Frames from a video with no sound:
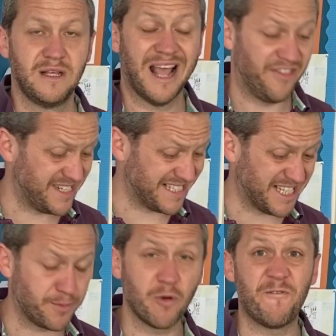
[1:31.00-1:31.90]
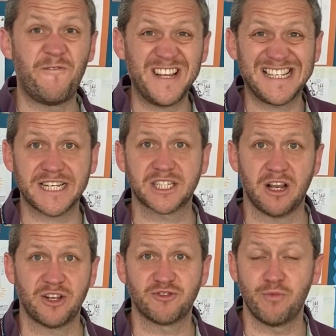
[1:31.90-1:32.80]
And this is a typical physics
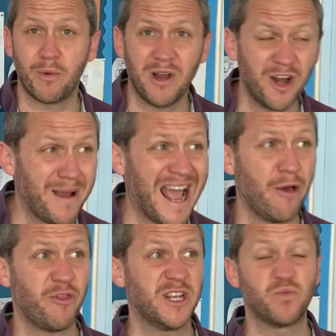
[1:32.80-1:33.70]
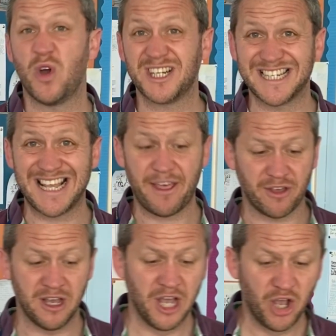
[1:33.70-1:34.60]
classroom where we learn about how things work
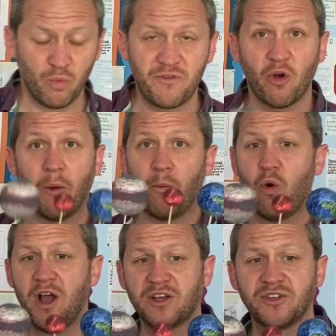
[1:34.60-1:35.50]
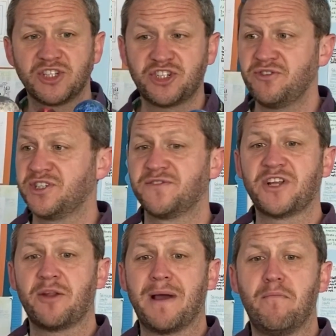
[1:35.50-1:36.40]
together. We've got work that students have
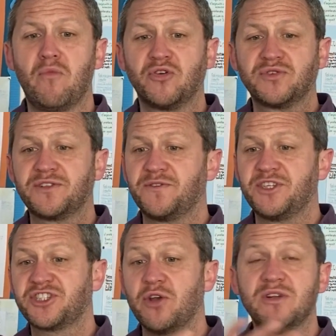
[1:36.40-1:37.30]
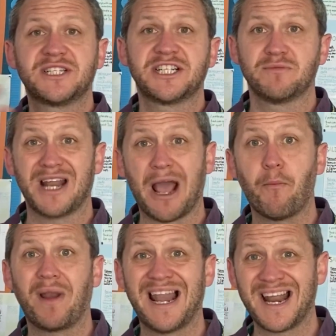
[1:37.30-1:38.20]
done about models of the solar system and how
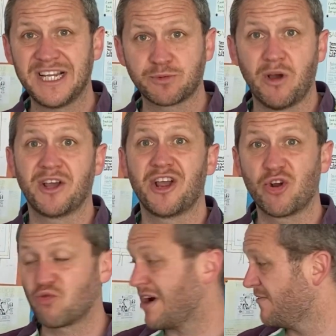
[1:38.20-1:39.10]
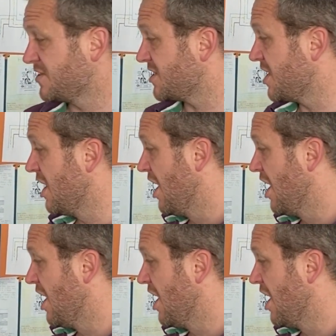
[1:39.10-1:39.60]
planets work and gravity.